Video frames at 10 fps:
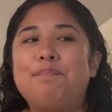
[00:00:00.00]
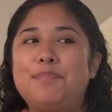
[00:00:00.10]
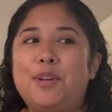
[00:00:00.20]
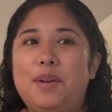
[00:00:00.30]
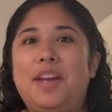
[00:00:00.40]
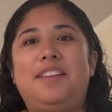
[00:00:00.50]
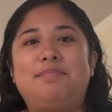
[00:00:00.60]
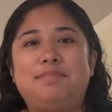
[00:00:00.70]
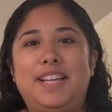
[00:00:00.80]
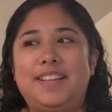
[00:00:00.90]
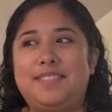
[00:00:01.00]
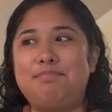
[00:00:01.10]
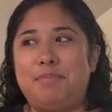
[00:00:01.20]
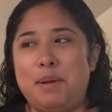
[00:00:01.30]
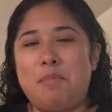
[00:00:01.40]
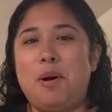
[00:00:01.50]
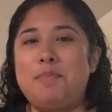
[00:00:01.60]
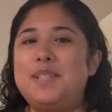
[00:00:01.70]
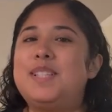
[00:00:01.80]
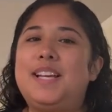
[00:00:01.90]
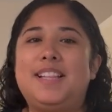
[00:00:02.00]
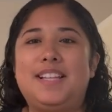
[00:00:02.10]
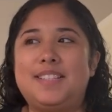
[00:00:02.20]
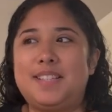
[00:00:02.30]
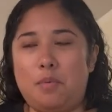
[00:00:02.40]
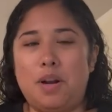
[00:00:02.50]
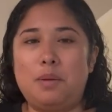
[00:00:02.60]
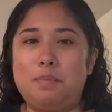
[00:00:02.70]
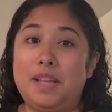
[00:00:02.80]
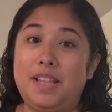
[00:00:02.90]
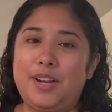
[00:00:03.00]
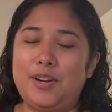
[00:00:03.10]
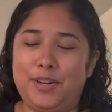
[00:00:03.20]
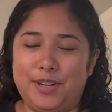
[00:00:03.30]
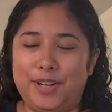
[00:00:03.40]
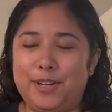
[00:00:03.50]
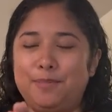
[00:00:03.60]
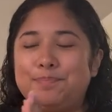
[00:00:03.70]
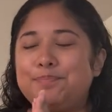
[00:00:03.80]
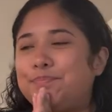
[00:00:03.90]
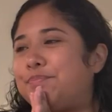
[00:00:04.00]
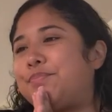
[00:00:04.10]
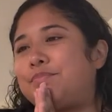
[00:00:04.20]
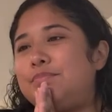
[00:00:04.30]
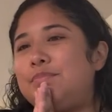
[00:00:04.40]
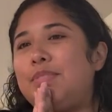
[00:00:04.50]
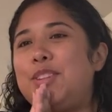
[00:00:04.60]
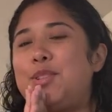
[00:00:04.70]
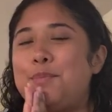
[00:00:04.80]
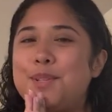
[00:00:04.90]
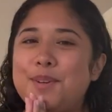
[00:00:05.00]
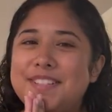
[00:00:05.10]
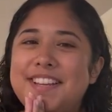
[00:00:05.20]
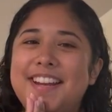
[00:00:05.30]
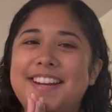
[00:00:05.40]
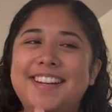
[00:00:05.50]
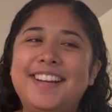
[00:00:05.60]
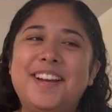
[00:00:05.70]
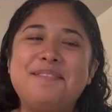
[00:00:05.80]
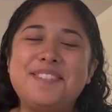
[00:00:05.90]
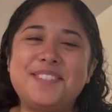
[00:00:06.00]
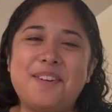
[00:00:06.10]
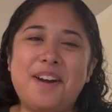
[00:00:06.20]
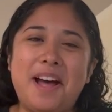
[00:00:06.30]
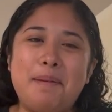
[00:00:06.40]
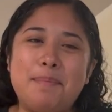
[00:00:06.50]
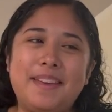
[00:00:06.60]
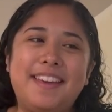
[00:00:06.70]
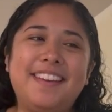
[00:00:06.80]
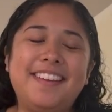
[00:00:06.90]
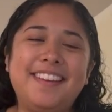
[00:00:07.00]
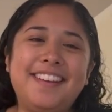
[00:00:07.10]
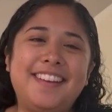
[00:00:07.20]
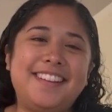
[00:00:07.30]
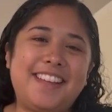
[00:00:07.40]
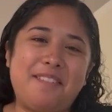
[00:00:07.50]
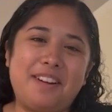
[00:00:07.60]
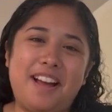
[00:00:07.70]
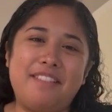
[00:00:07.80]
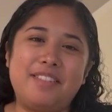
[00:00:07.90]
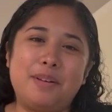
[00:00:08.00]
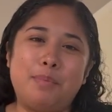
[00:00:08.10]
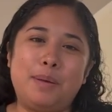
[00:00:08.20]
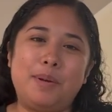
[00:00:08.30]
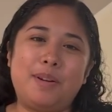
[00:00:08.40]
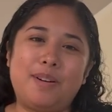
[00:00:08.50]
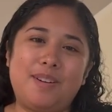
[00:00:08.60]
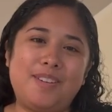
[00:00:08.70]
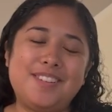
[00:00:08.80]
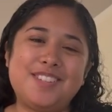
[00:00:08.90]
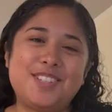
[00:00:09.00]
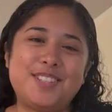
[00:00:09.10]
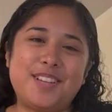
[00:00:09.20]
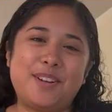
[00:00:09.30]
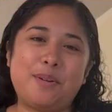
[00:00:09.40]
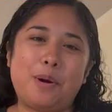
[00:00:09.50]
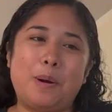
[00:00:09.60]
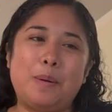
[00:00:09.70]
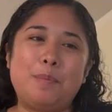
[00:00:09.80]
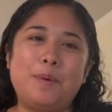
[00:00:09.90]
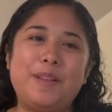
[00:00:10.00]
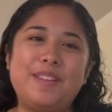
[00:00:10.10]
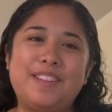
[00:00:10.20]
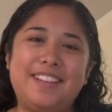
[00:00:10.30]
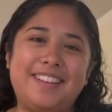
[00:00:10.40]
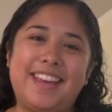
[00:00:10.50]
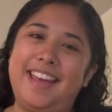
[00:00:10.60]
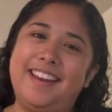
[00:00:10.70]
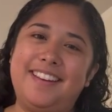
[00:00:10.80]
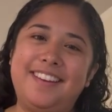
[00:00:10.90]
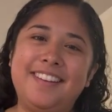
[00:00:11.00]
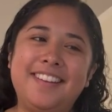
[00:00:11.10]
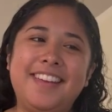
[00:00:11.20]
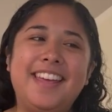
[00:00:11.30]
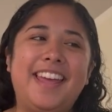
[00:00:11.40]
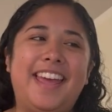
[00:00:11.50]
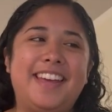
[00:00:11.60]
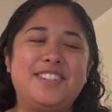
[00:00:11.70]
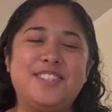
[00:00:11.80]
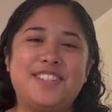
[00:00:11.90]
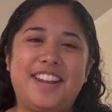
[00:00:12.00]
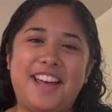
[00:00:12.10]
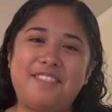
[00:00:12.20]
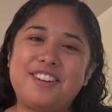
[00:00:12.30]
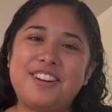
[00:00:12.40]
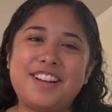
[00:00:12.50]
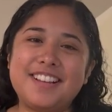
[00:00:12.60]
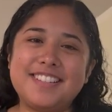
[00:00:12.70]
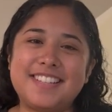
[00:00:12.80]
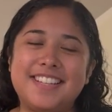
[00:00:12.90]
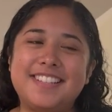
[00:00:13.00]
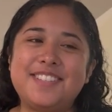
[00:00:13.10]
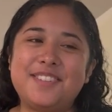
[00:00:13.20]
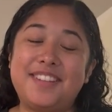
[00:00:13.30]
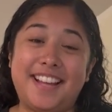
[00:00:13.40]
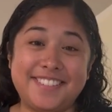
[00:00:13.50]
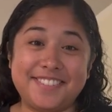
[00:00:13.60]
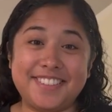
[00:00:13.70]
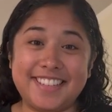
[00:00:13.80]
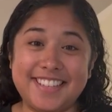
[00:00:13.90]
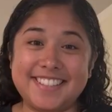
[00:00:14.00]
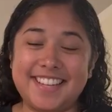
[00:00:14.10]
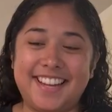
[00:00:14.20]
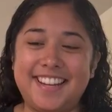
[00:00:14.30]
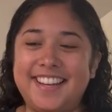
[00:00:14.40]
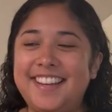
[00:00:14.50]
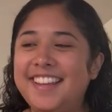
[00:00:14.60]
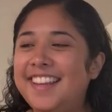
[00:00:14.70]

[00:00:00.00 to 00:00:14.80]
okay, like my mom is like this, I want to be like her, you know? So I'm so excited. I'm so happy that we're having a baby girl. She's gonna grow up with Liliana and she's gonna have her cousin, so that's really exciting.